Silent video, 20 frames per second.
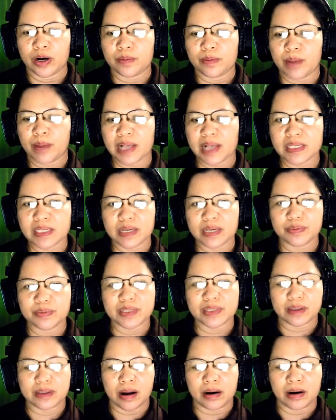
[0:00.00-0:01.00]
massive
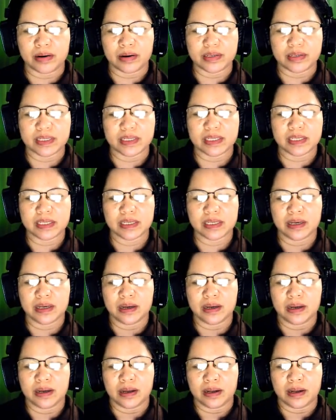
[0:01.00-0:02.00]
stars.
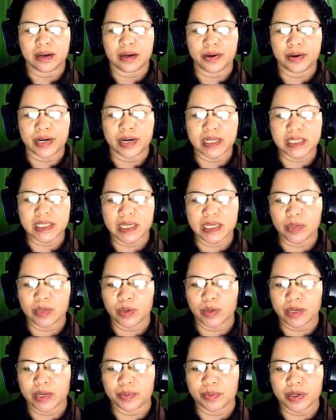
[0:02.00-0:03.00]
There is
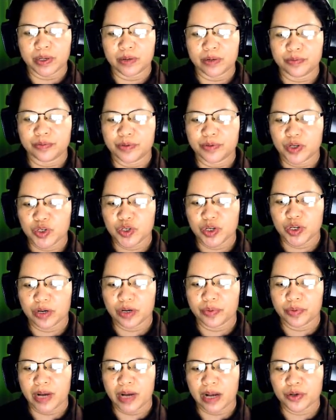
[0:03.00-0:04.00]
equilibrium fusion
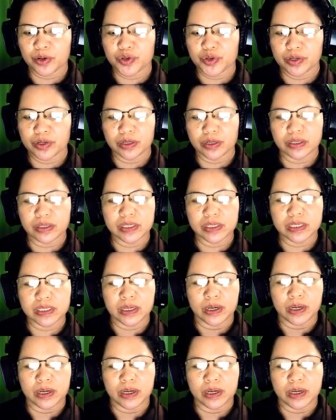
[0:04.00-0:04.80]
reactions,